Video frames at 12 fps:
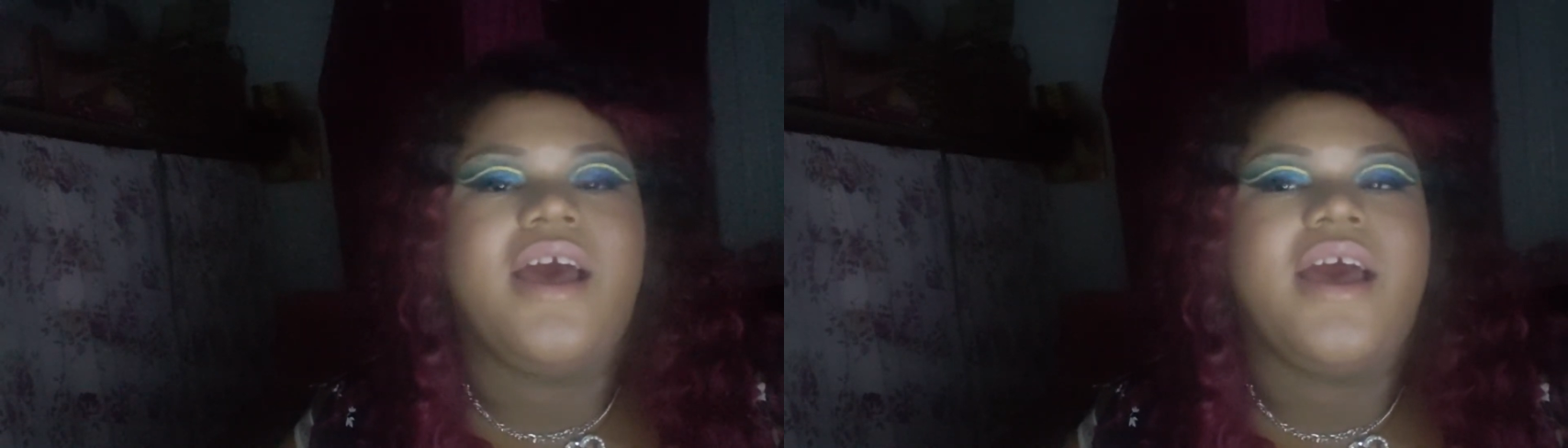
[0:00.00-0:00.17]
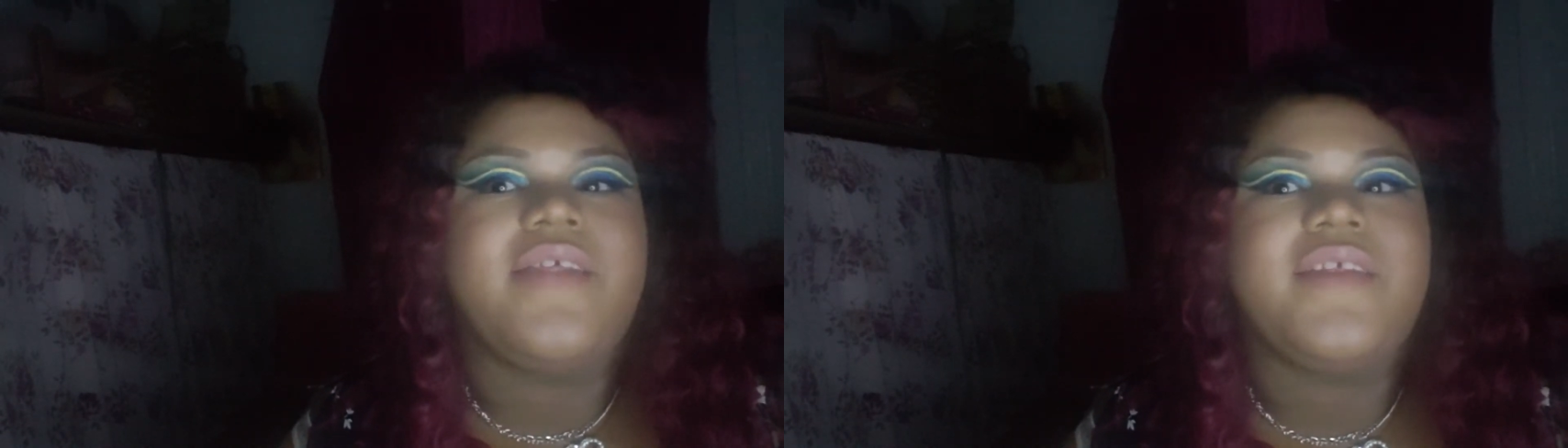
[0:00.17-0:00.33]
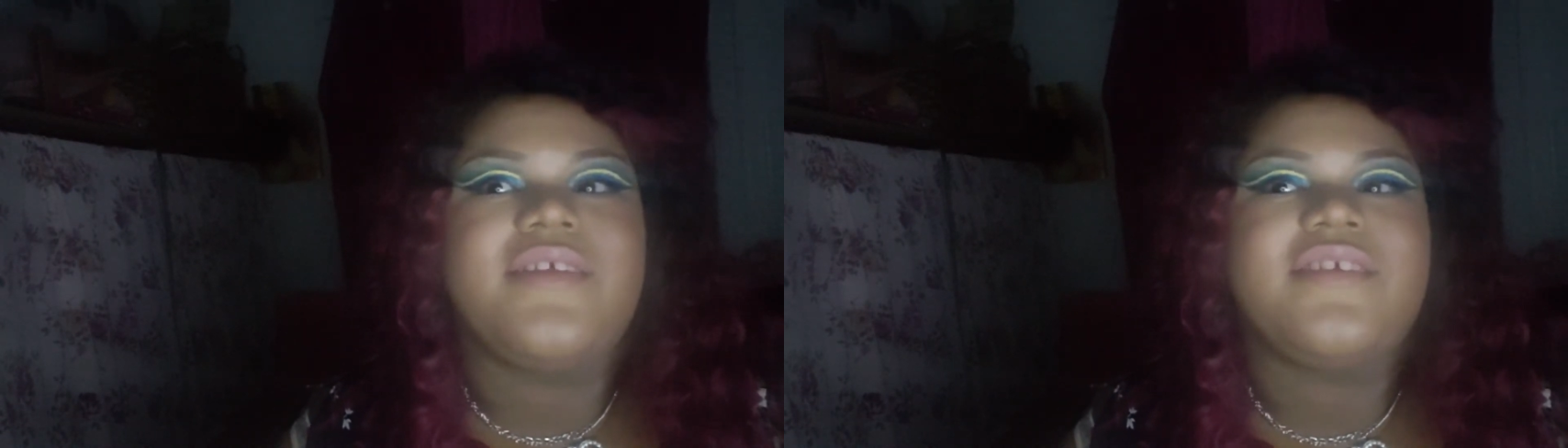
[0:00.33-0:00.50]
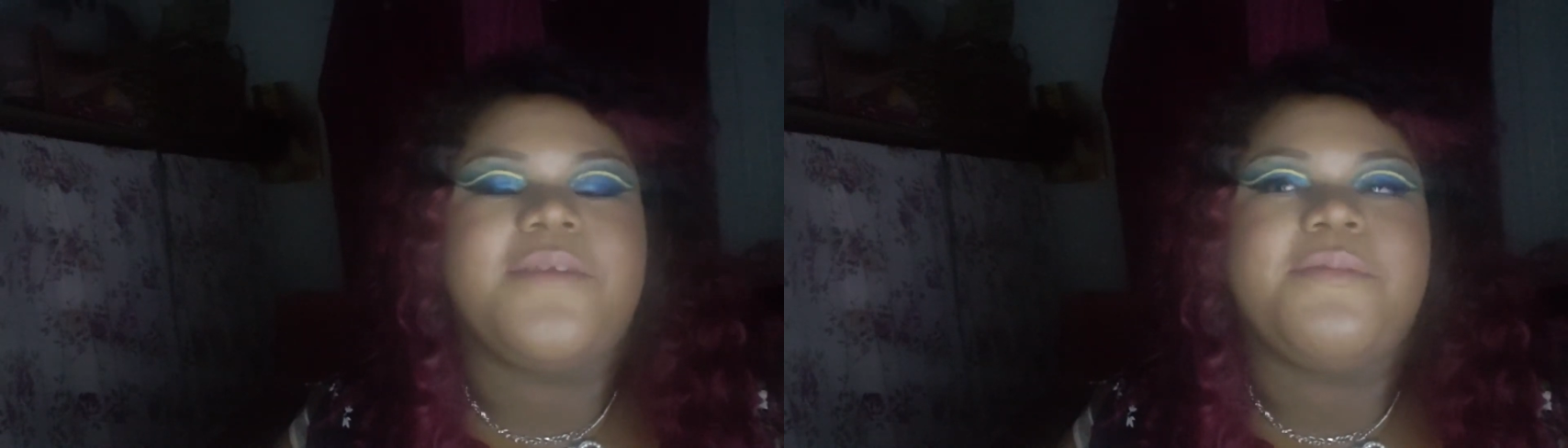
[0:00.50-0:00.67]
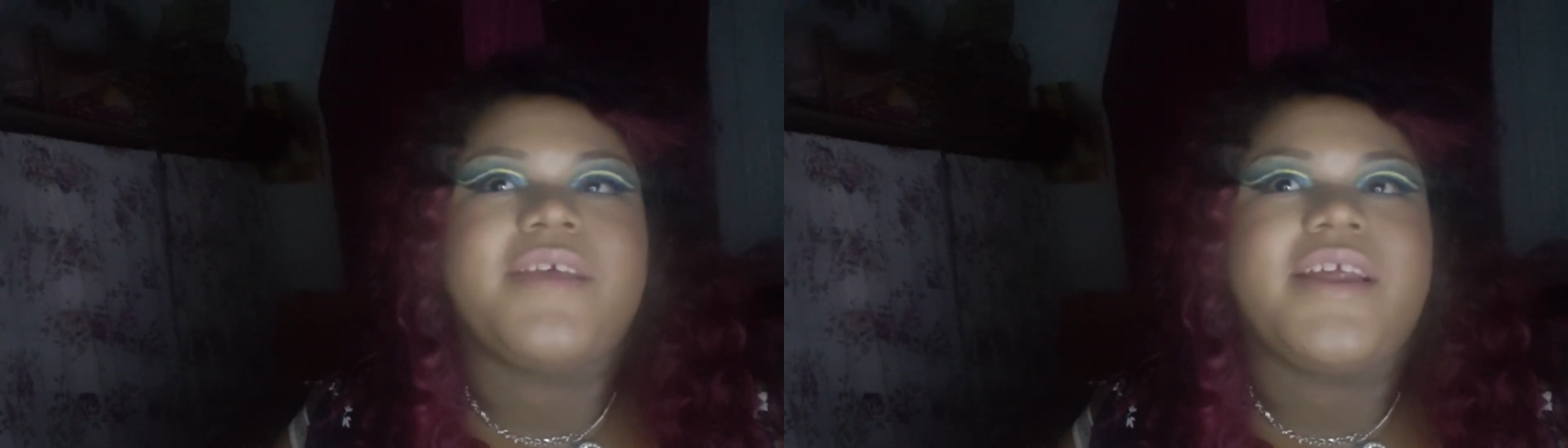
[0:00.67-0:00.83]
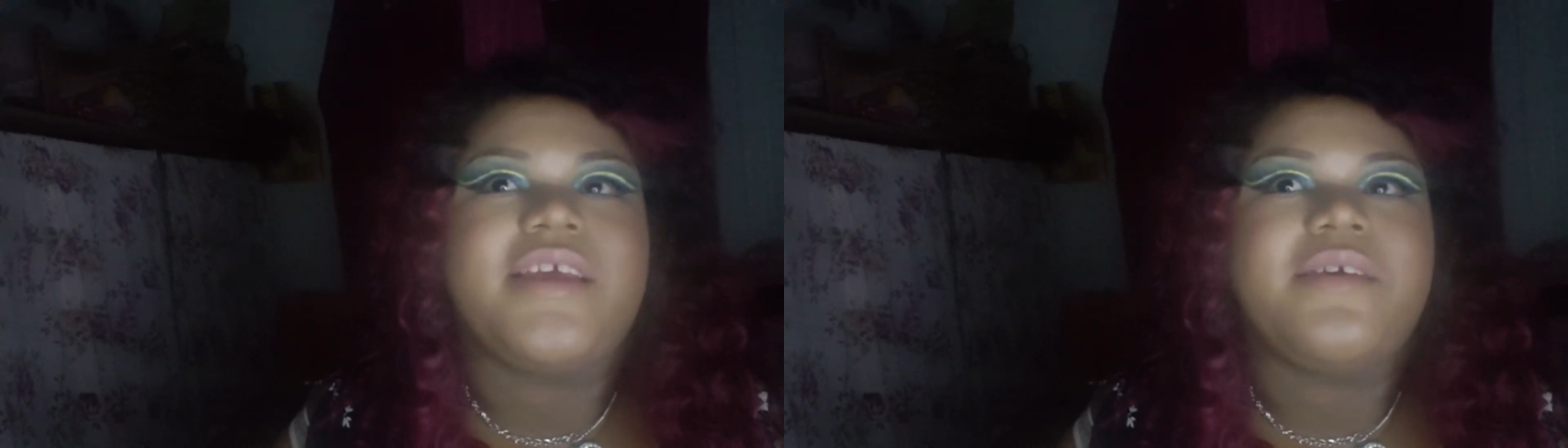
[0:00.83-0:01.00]
And then on top of
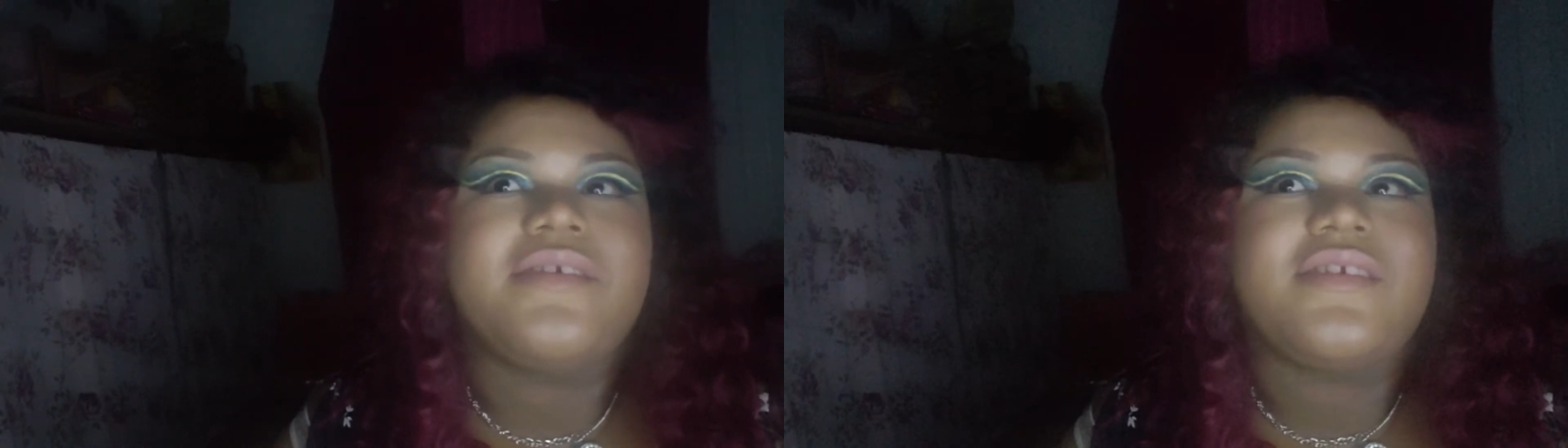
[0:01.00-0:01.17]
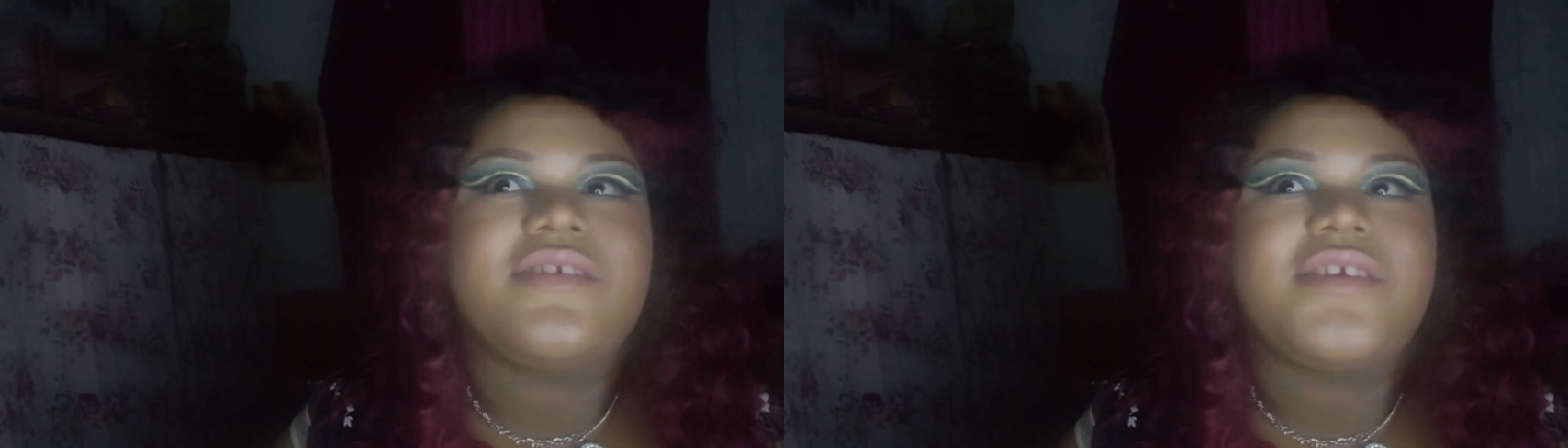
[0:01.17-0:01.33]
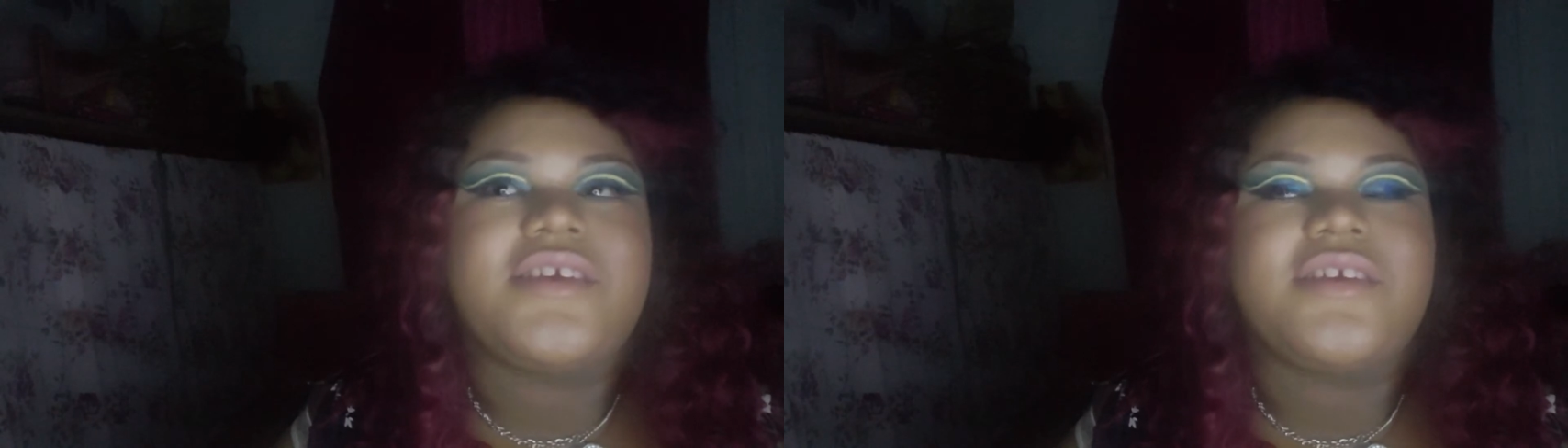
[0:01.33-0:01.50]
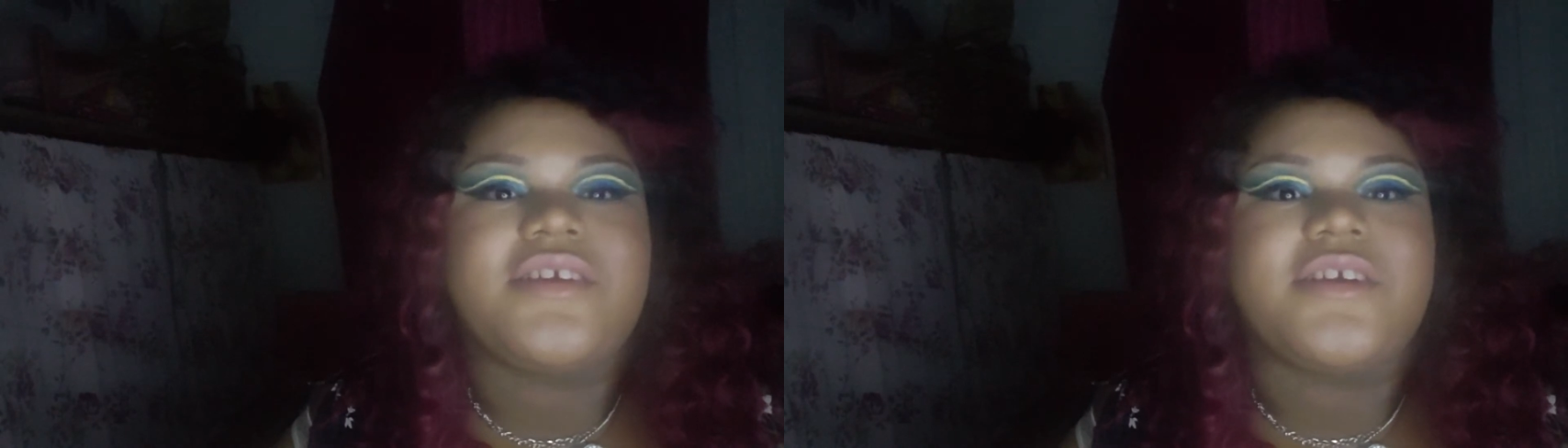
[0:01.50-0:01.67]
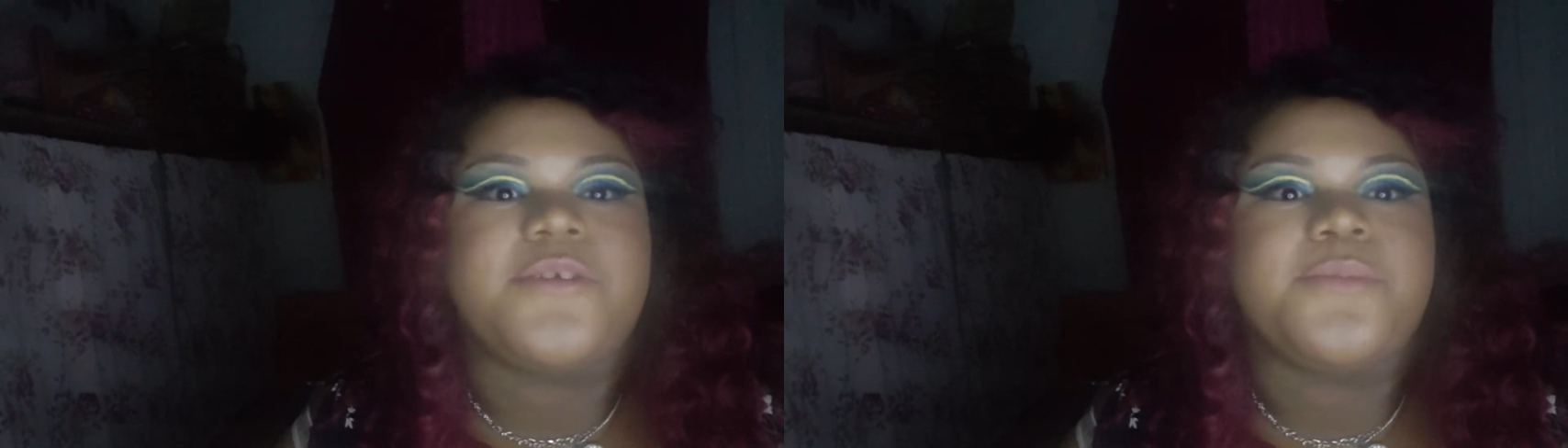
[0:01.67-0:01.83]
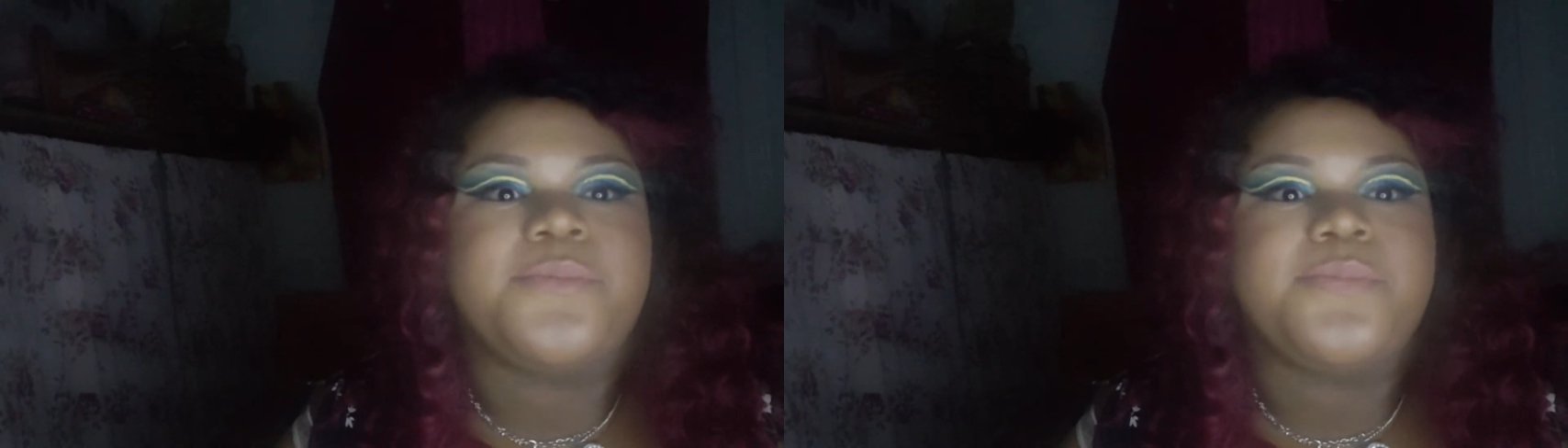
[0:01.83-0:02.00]
that, he was a cheater.